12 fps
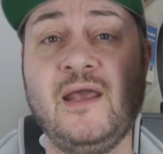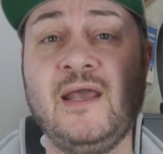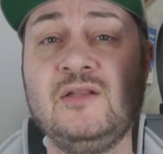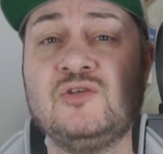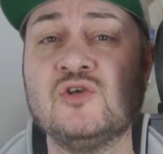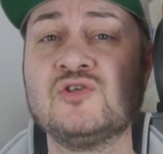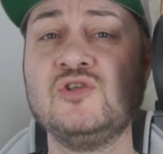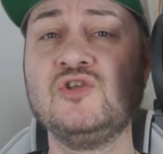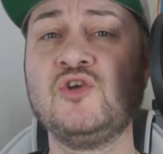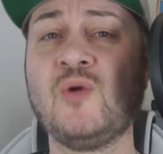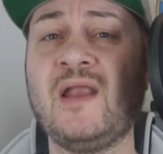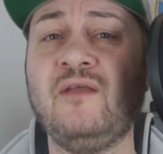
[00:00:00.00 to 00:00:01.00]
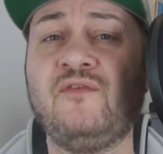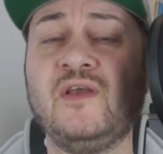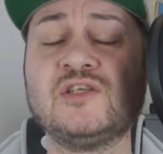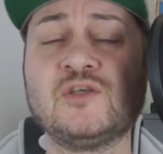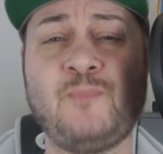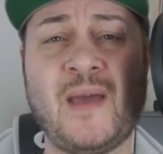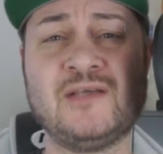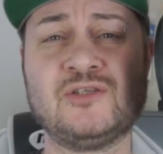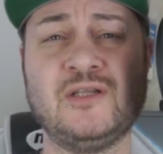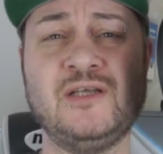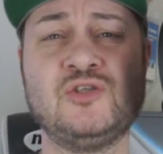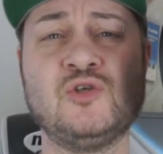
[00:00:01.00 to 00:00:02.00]
It doesn't do anything
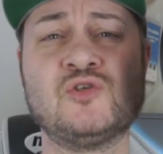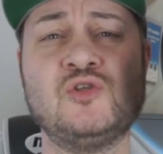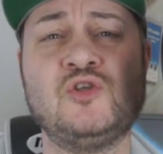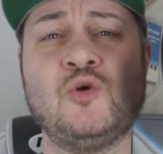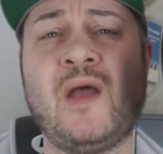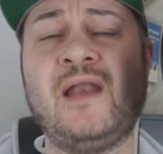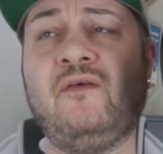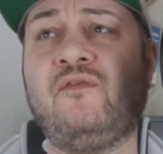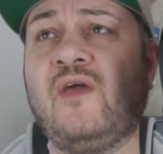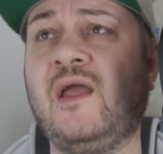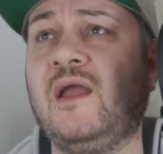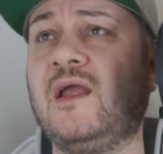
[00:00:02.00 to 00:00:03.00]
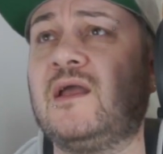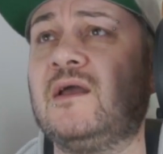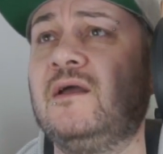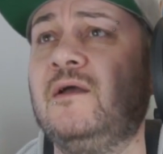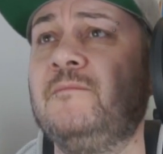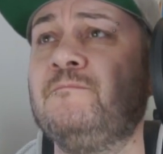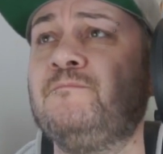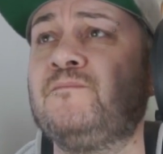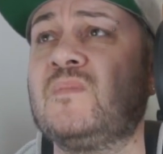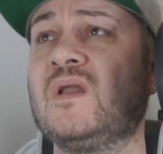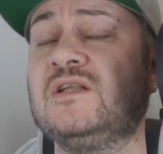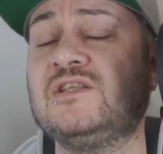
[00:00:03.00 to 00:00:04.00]
special. It doesn't do anything
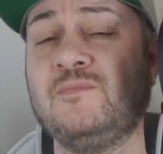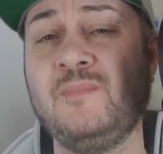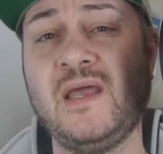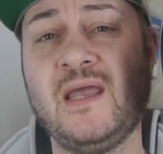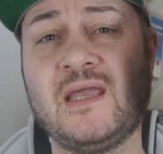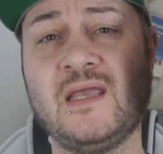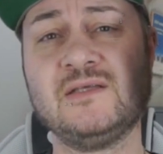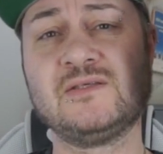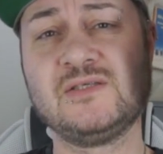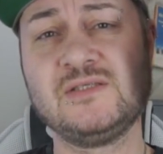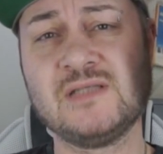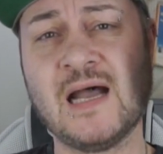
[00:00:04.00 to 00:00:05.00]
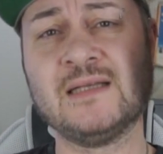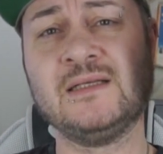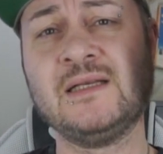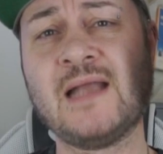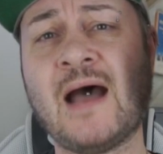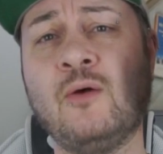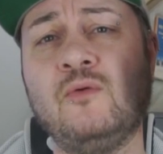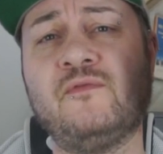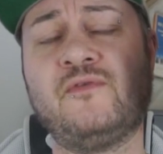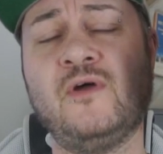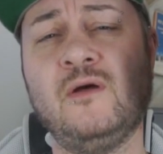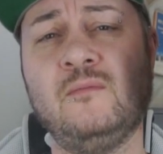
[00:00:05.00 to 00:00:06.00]
to make it stand out
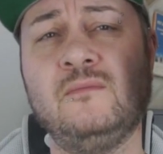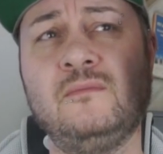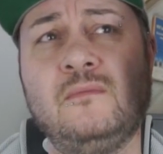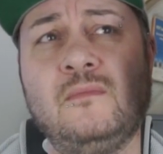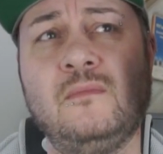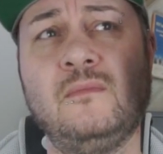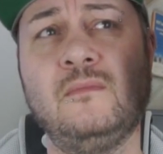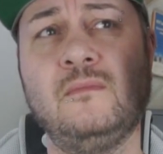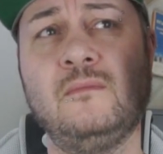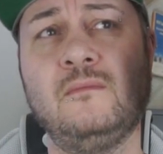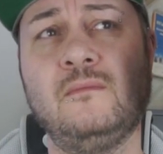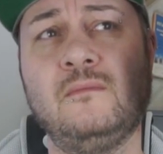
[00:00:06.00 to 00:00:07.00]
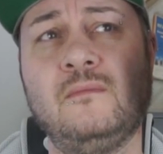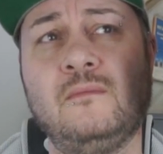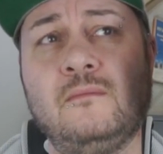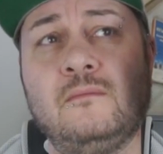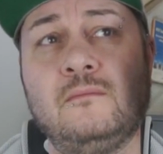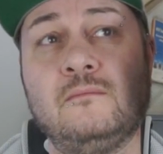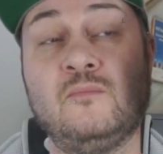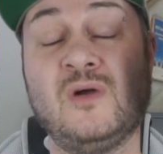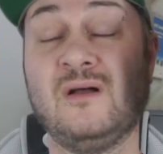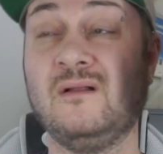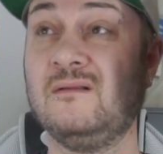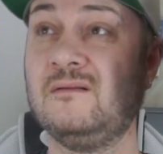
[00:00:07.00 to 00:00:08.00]
from,
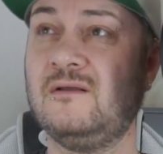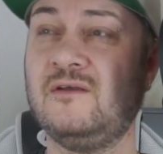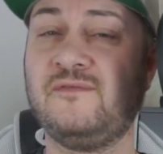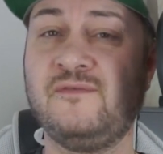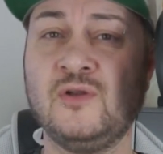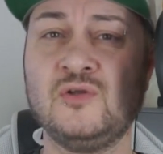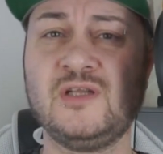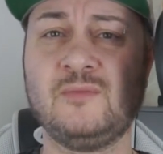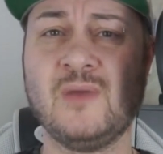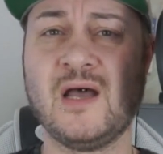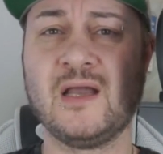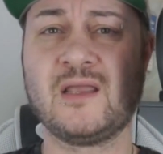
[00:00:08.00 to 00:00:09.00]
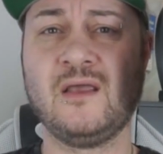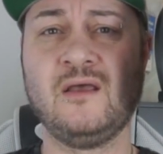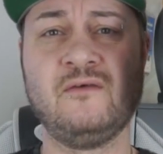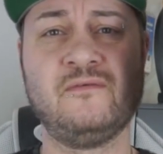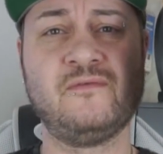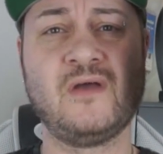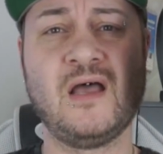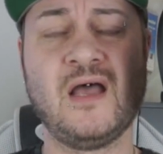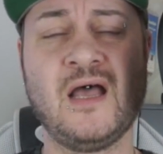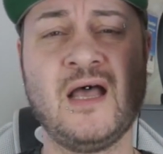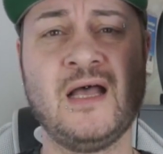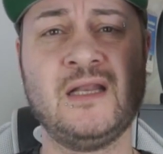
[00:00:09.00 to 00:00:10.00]
well, a flooded market of
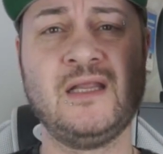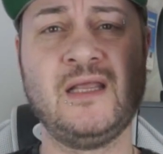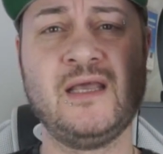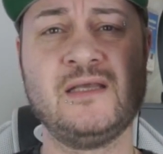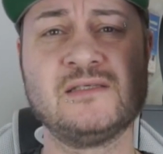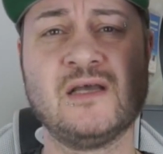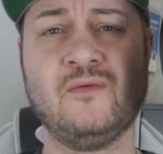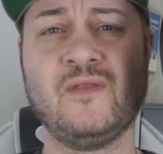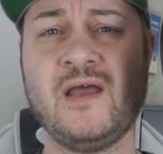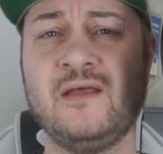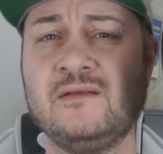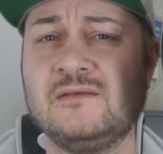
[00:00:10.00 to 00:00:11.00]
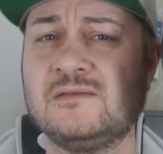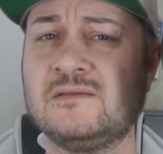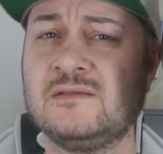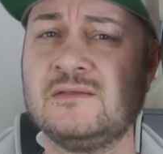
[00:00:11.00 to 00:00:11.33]
RDAs out there. There's